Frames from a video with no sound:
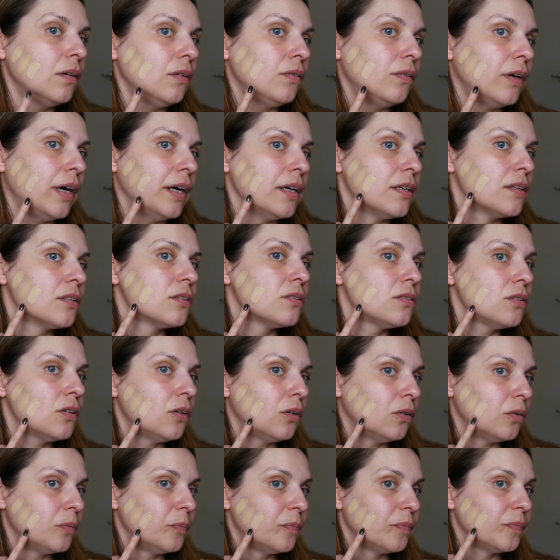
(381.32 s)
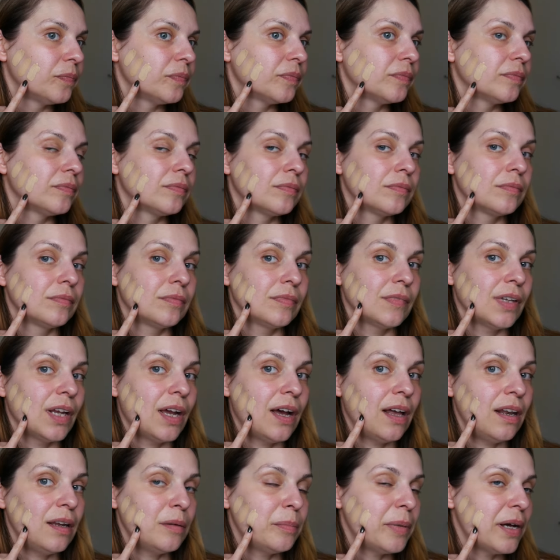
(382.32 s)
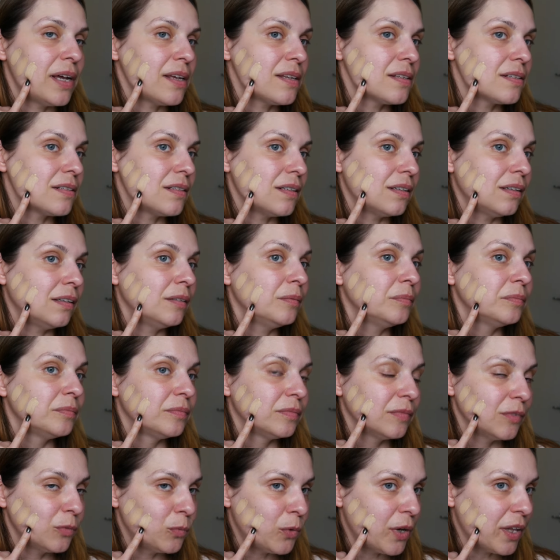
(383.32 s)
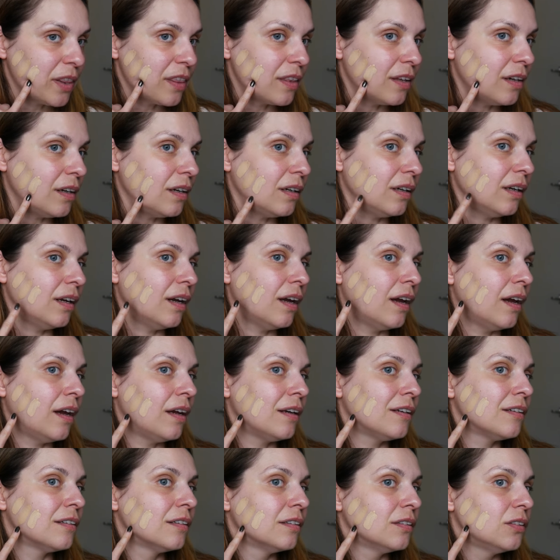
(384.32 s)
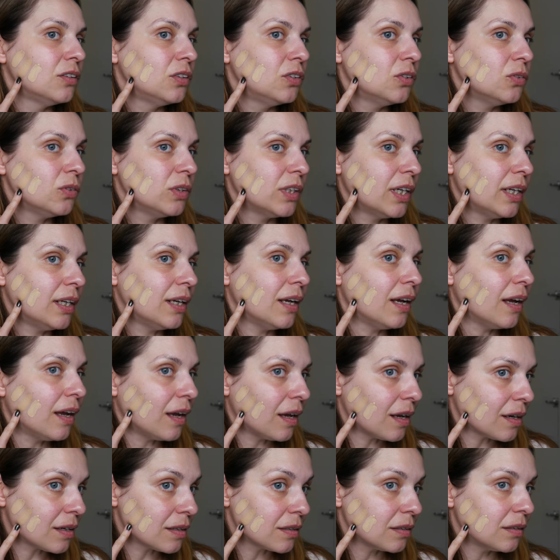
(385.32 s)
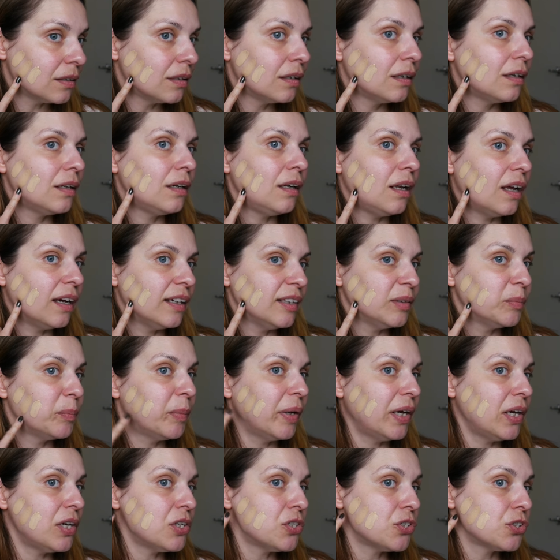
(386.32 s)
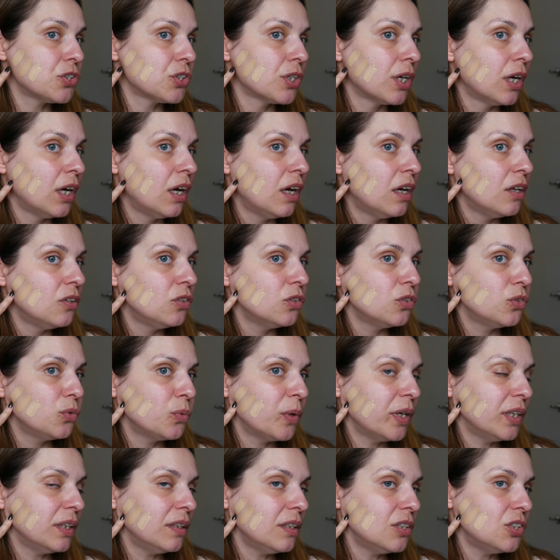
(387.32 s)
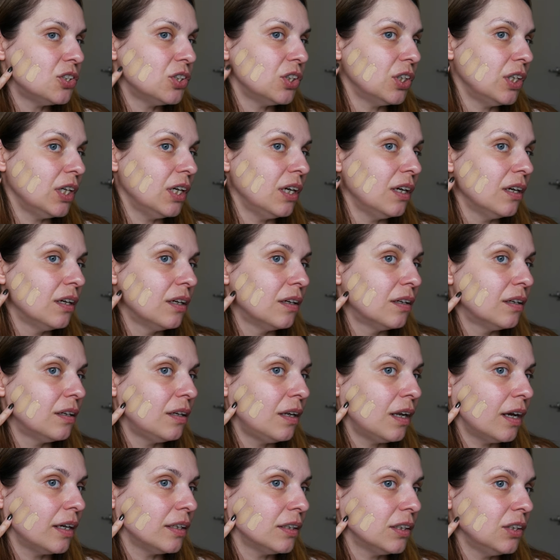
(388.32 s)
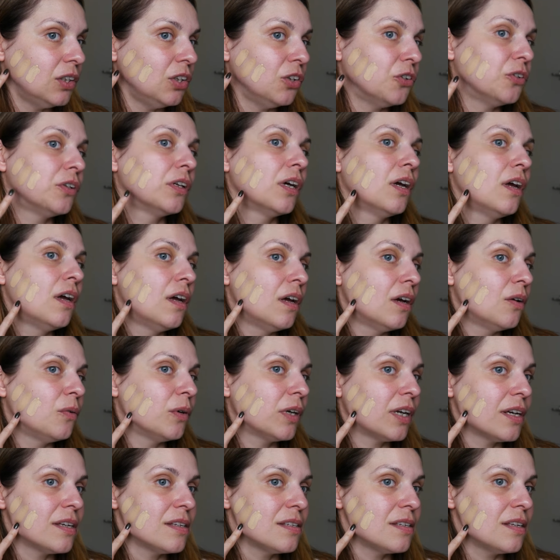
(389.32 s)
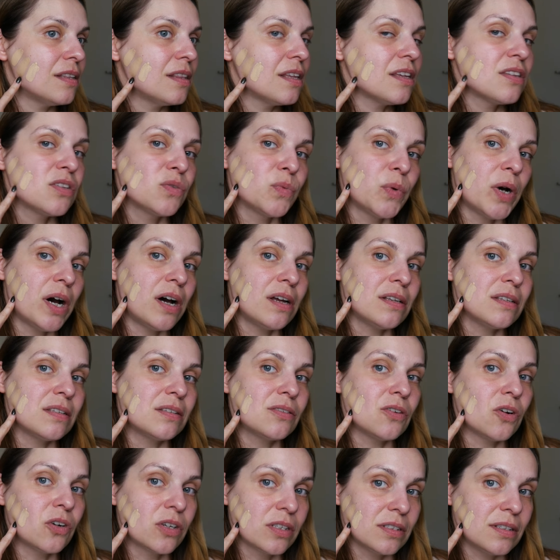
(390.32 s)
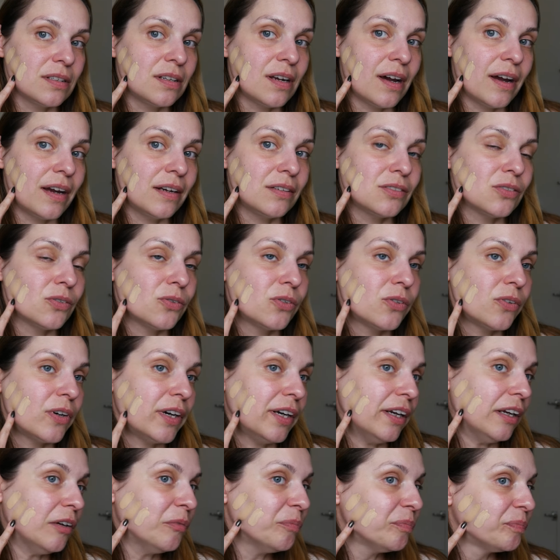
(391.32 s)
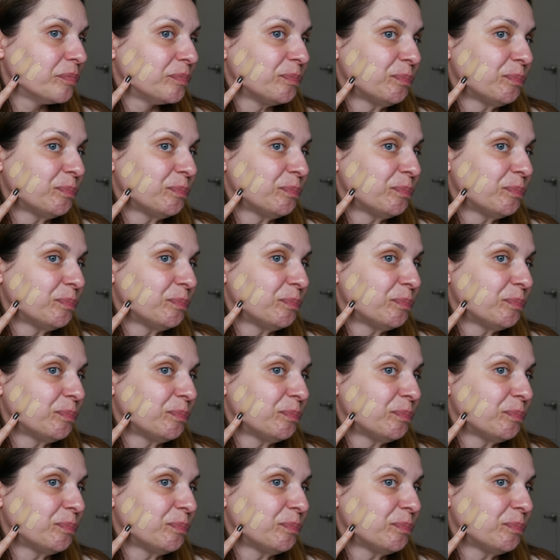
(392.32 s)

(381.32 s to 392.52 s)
Right, so alabaster, 130N, 210N, light beige, 220G, light nude. Okay, see, this one's oxidized already.